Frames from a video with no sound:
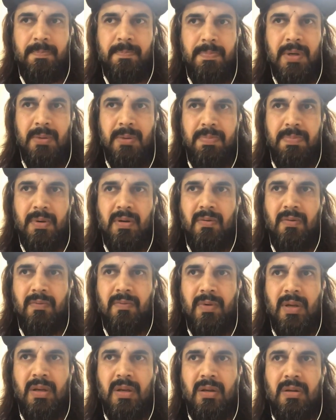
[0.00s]
People
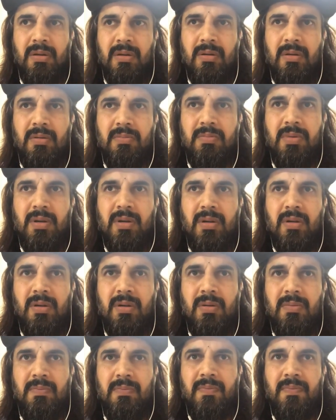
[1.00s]

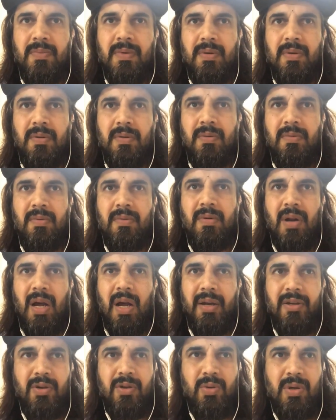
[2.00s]
will
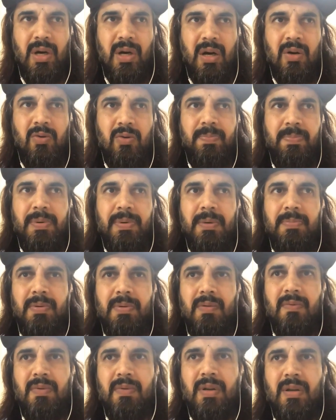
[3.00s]
drag you down.
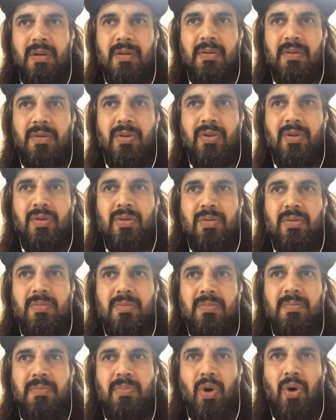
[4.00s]
People will, you know,
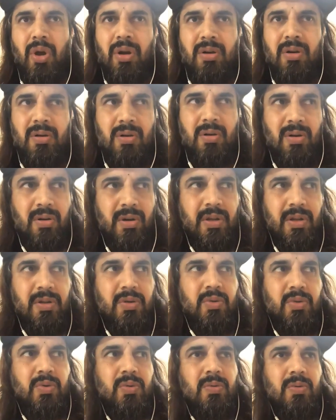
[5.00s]
boycott
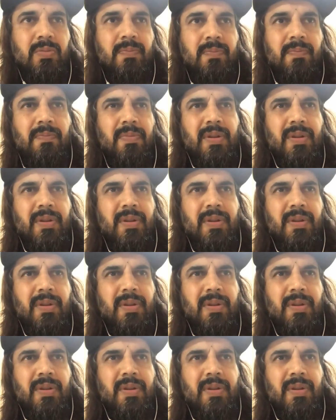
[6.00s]
you.